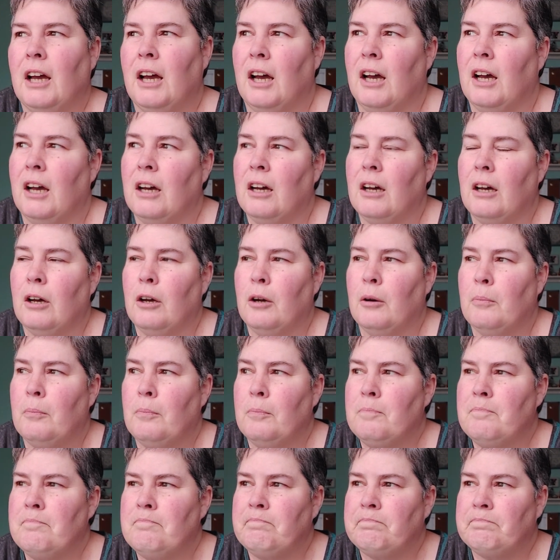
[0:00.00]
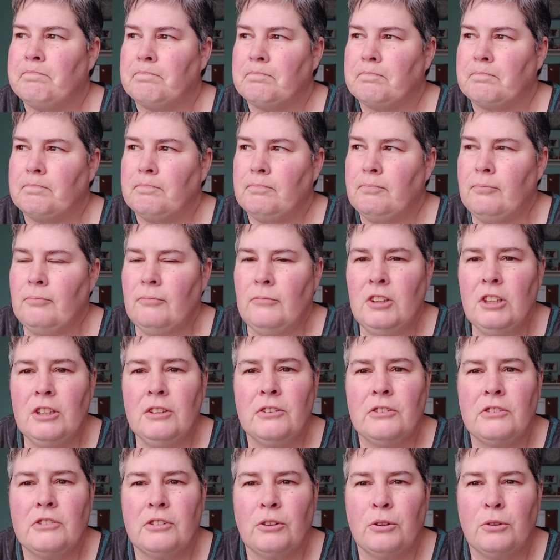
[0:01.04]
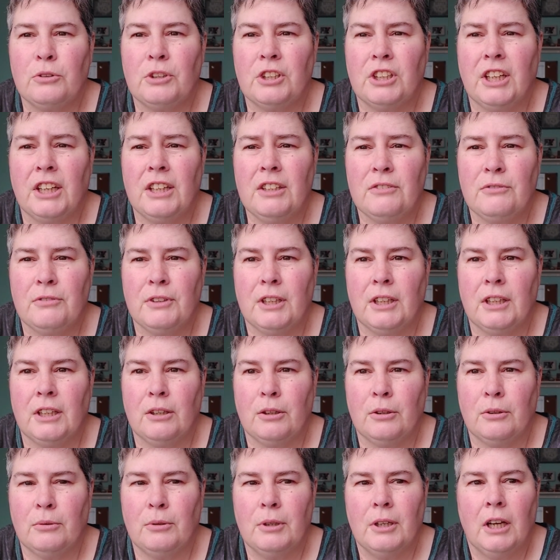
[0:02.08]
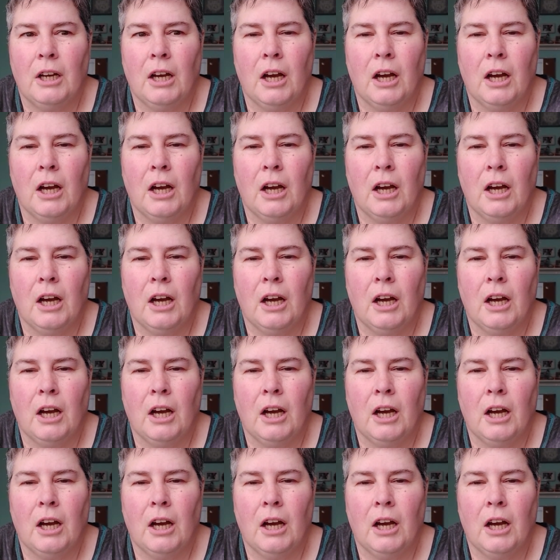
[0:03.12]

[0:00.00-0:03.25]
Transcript: Um, so today's video,